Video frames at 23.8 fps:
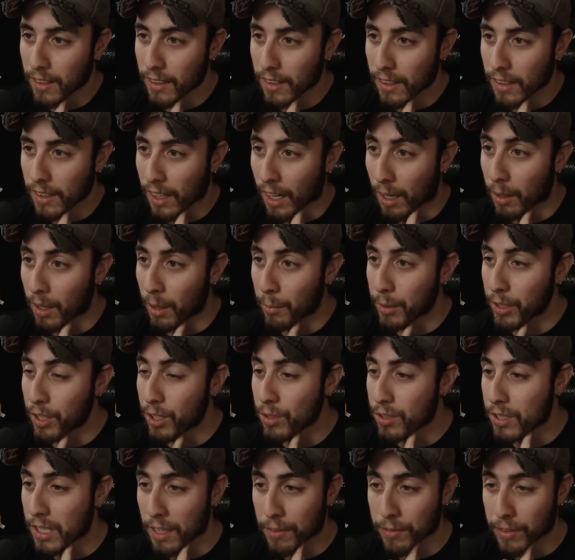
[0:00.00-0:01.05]
a
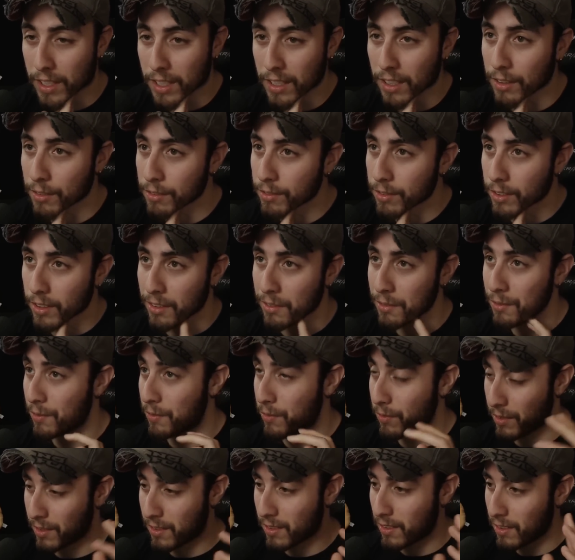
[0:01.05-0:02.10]
huge advocate of
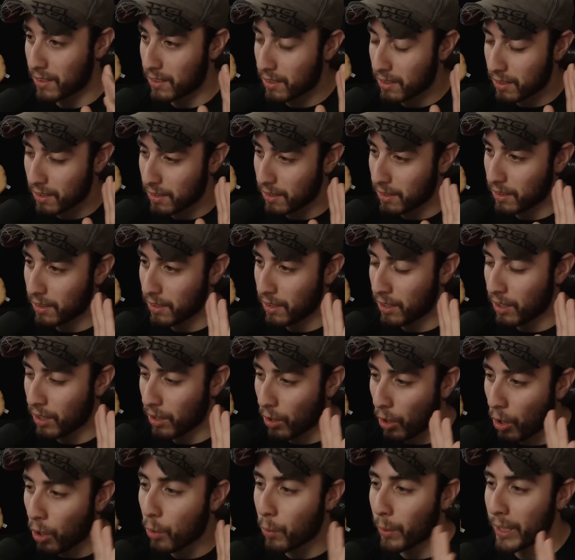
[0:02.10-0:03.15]

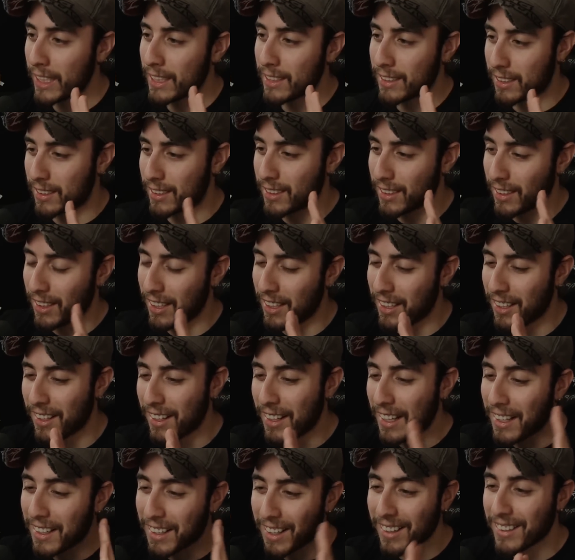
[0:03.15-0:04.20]
always
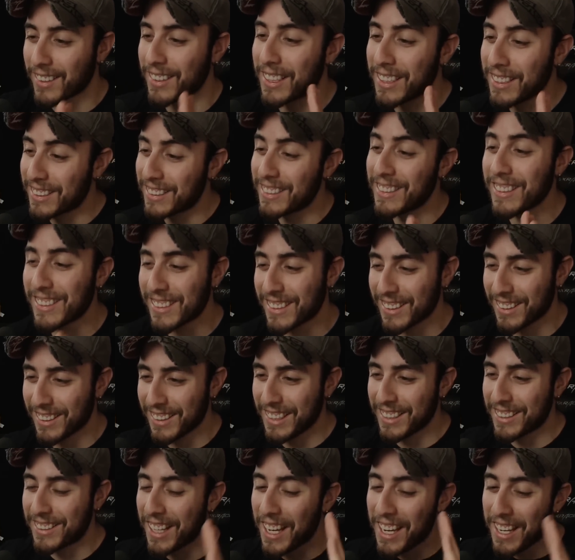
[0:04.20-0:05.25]

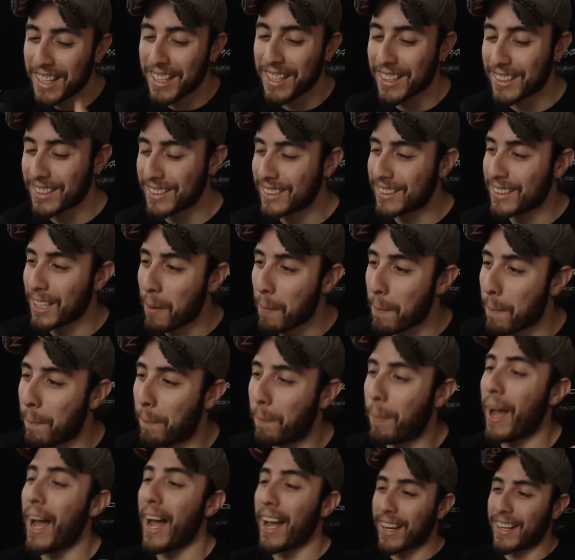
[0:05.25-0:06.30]
consistently taking a step
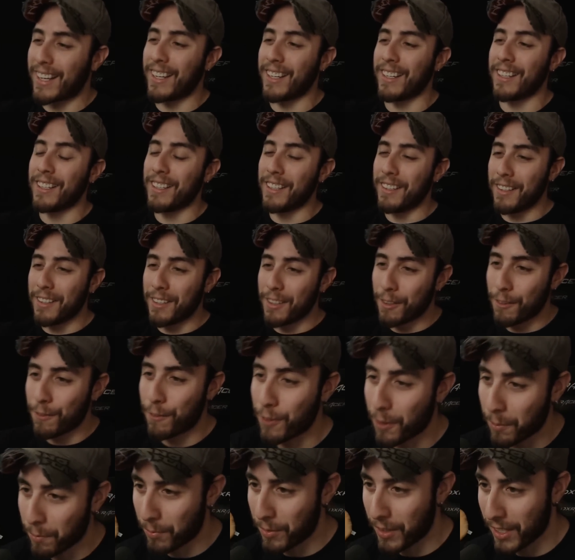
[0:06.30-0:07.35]
back
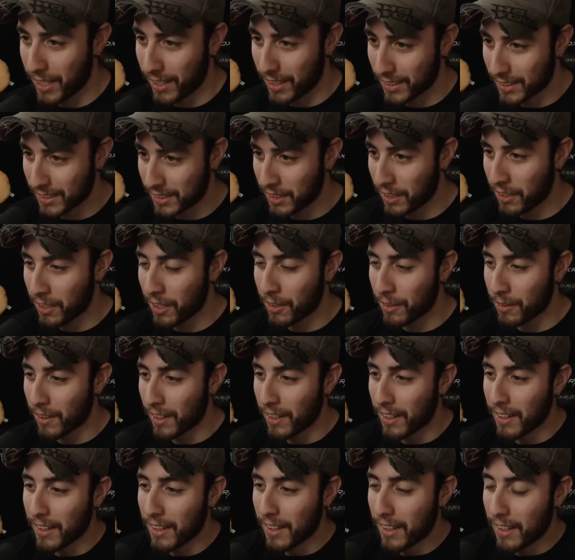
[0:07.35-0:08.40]
from things.
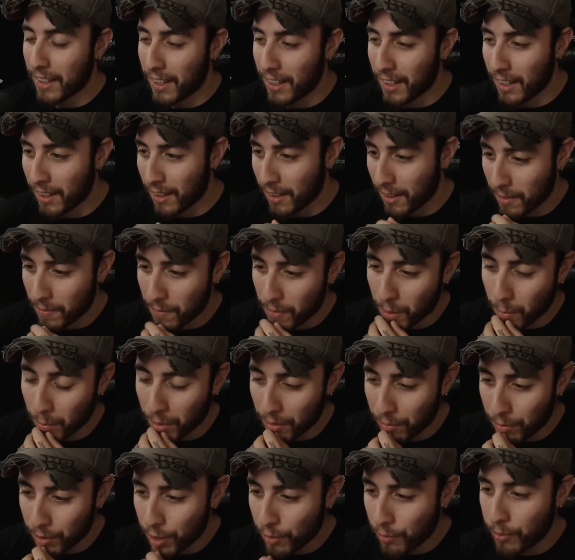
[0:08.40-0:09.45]

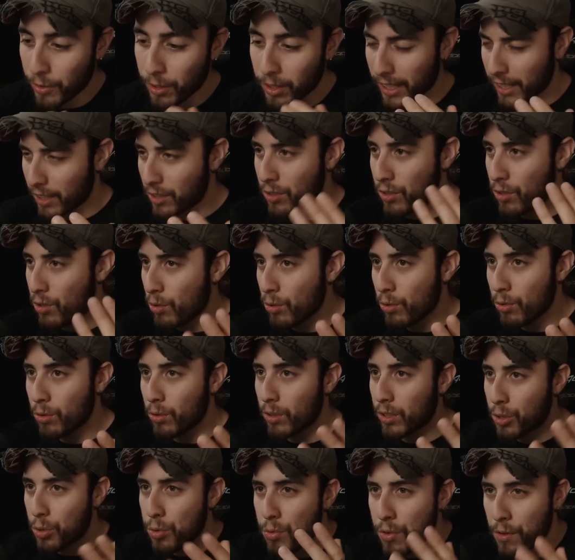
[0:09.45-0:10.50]
Whenever you feel like too
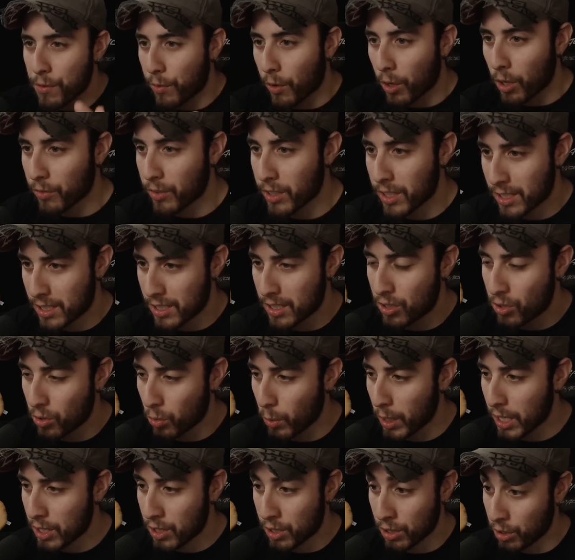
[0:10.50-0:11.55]
involved in a
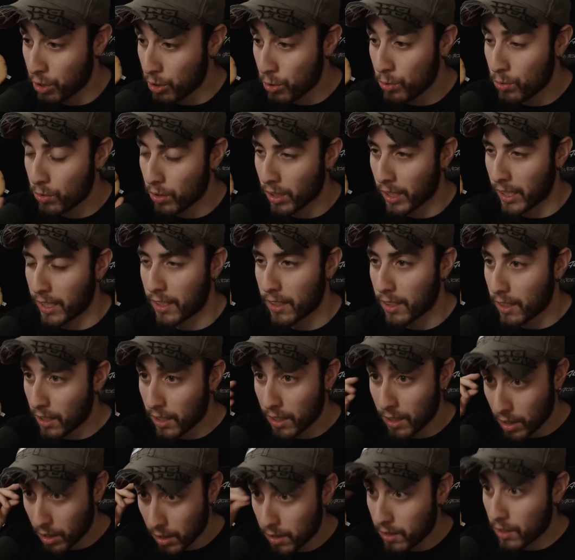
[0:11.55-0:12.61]
situation, you
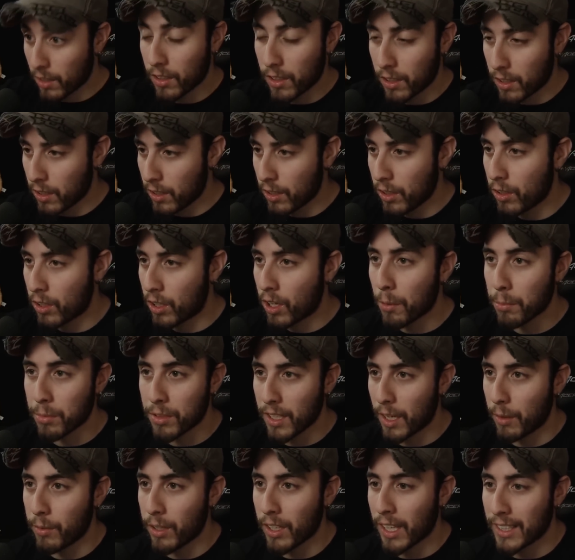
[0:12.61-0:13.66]
come to
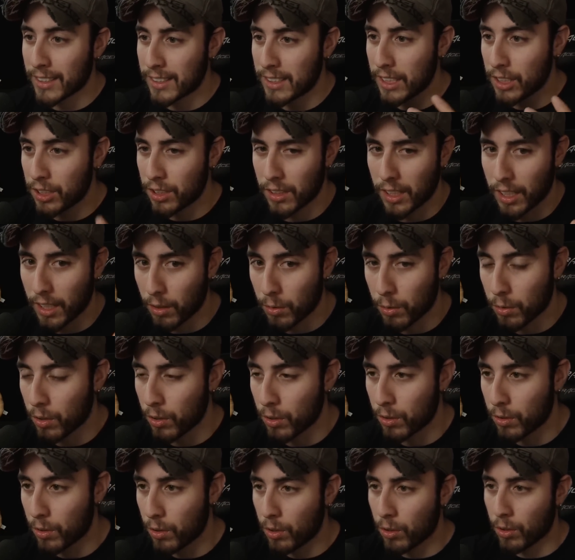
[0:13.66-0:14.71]
that realization that,
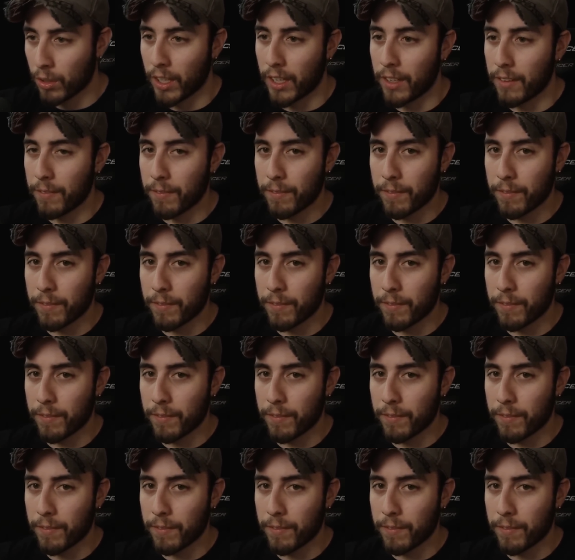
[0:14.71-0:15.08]
oh, hold on,